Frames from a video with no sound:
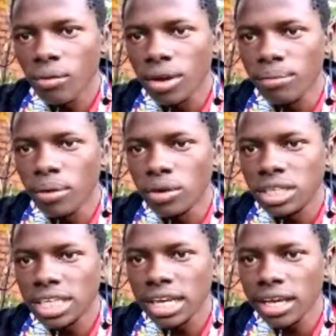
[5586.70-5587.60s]
Winbow
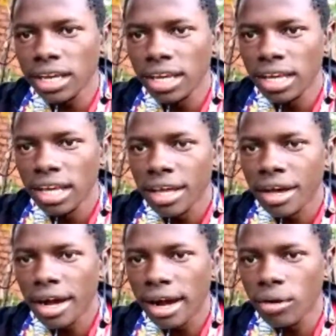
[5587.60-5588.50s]
say,
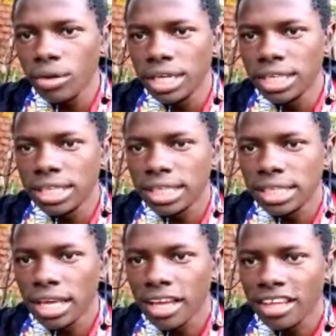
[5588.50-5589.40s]
how is
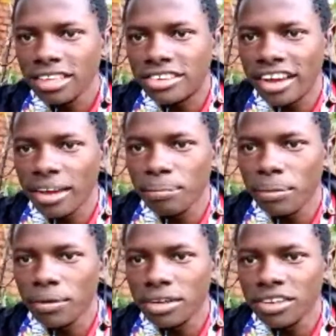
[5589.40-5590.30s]

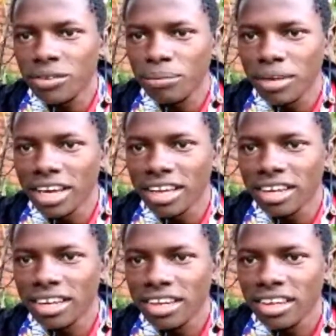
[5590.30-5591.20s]
tripod you
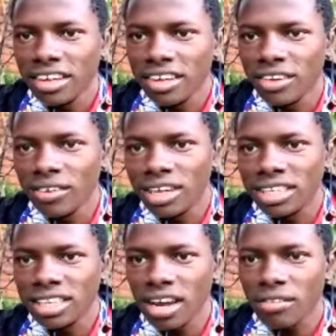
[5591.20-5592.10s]
made
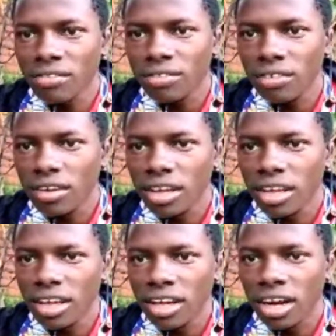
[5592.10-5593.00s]
yourself?
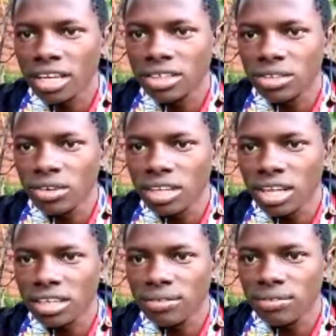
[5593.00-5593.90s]
I saw
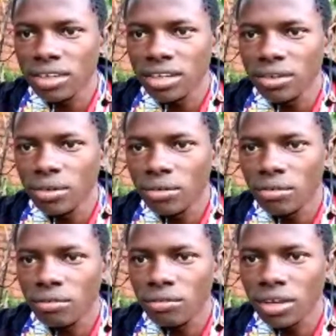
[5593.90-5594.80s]
that video,
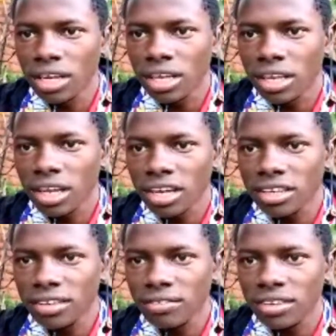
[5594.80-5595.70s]
very
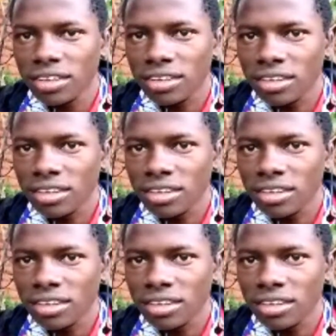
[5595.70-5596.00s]
creative.